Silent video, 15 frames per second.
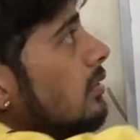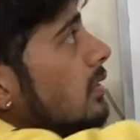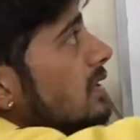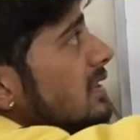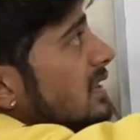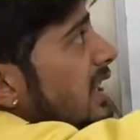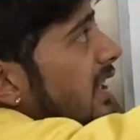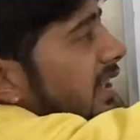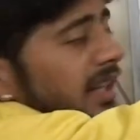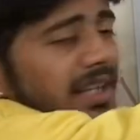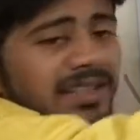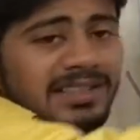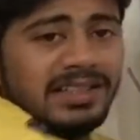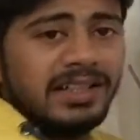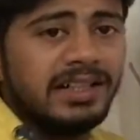set,
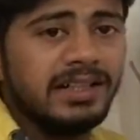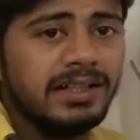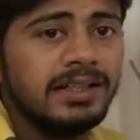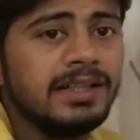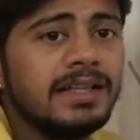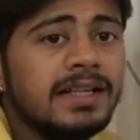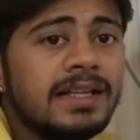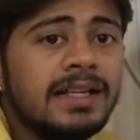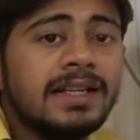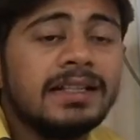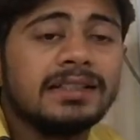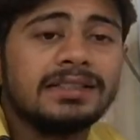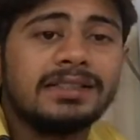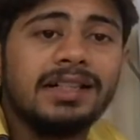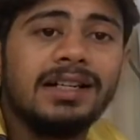S-E-T,
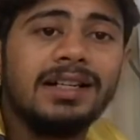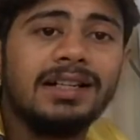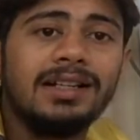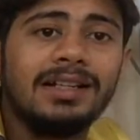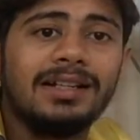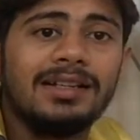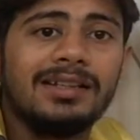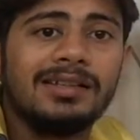set.